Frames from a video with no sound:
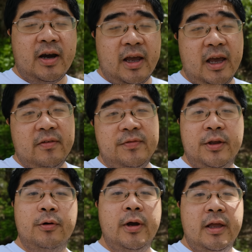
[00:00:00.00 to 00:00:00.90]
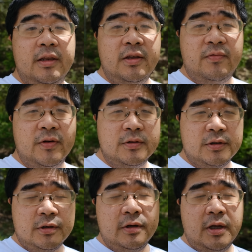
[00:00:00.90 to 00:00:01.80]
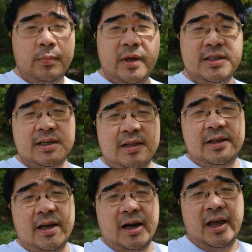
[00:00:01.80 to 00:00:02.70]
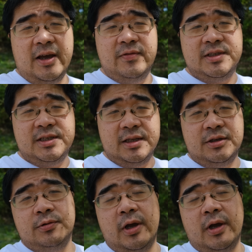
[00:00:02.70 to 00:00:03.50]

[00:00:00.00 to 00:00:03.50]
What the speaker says: I have no ND filter, and basically I have it set to